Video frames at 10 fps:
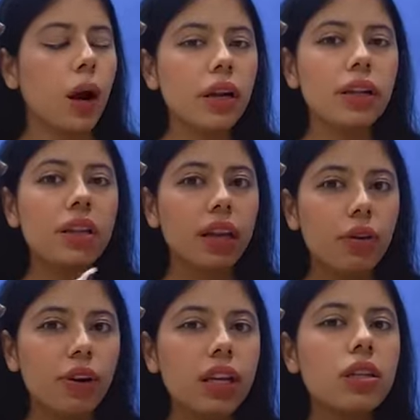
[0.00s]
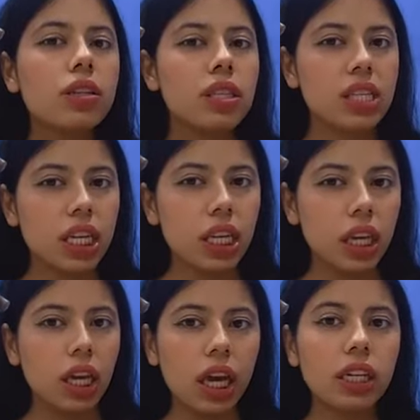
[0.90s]
but they are very
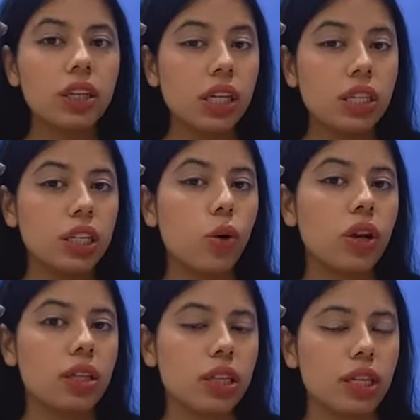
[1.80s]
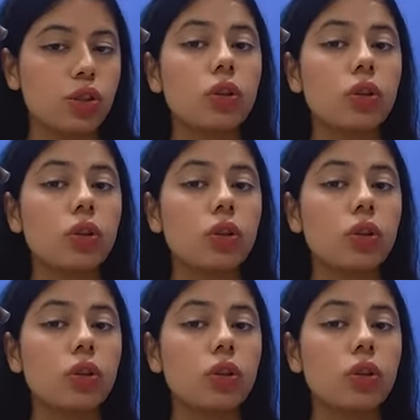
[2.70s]
sticky and greasy on our skin.